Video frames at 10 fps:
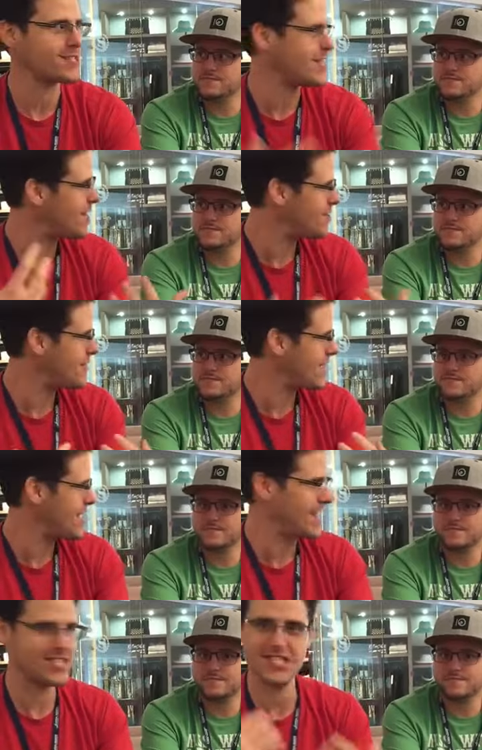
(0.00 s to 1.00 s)
Speaker 1: salivating
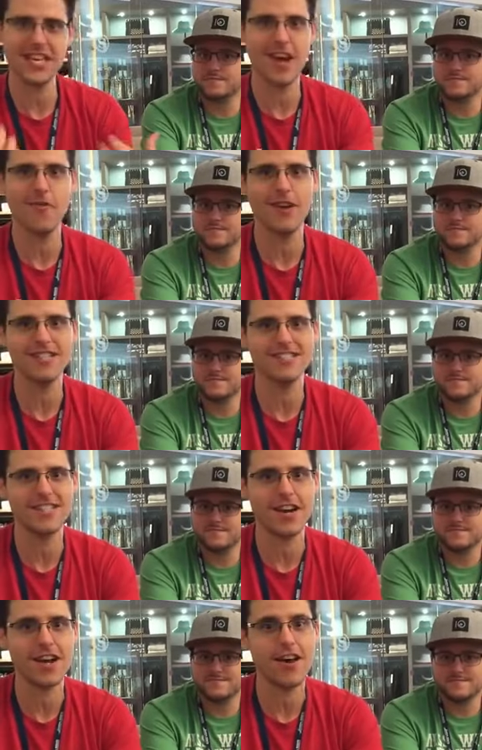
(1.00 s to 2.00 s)
and I just can't wait to
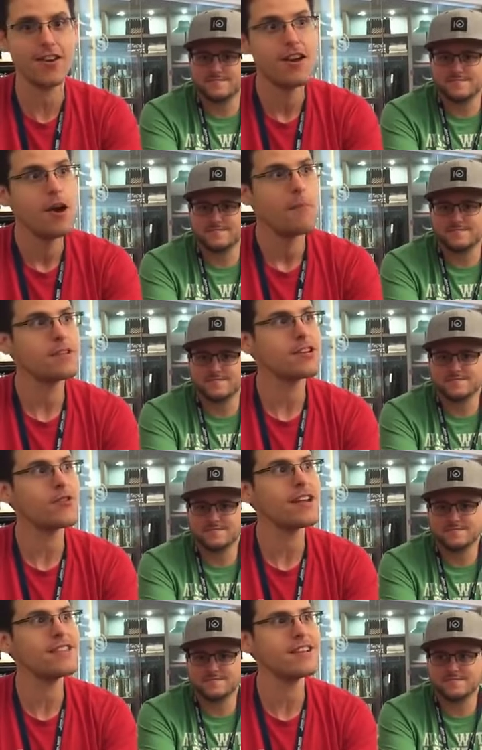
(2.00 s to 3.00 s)
chat out. Yes. But the
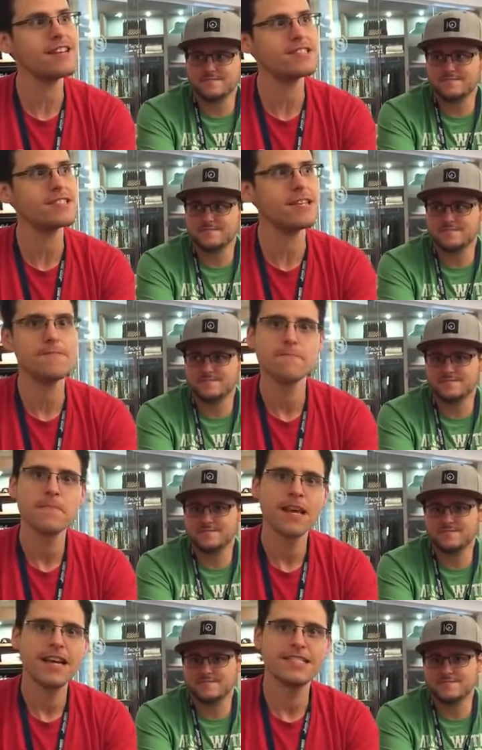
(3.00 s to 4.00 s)
great thing is, and we love you
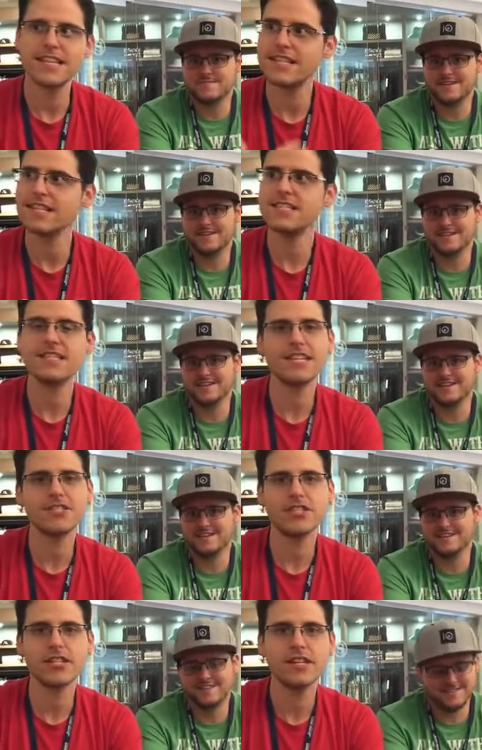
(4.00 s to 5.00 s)
for it. That this
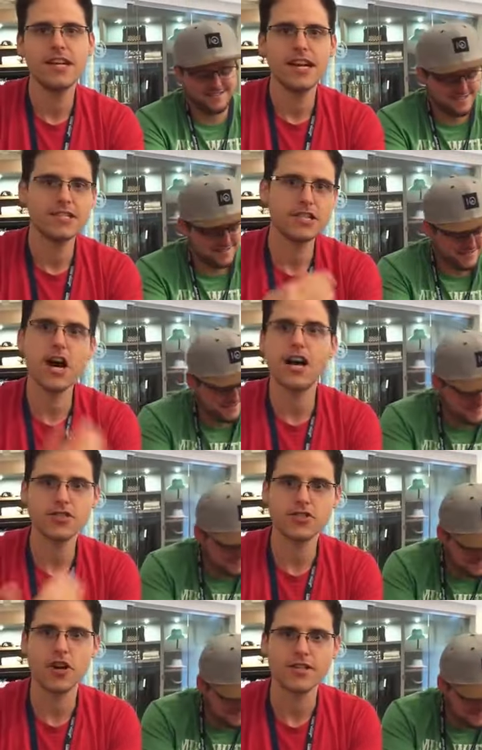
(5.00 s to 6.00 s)
addiction is
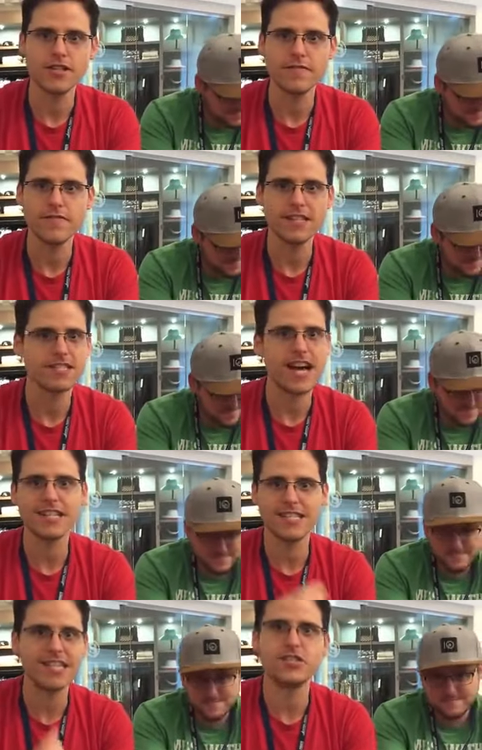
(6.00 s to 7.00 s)
constructive. It's yes.
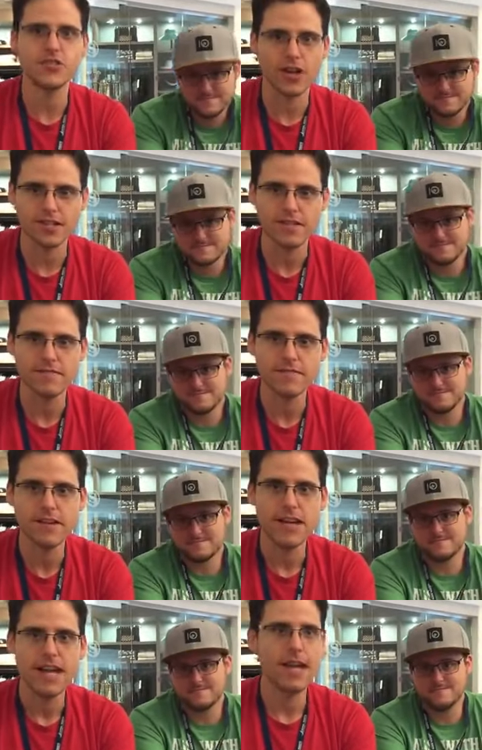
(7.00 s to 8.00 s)
not destructive
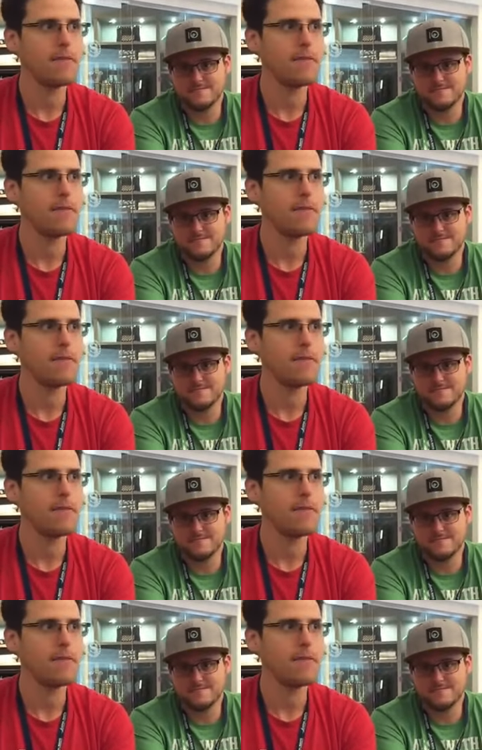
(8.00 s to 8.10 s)
it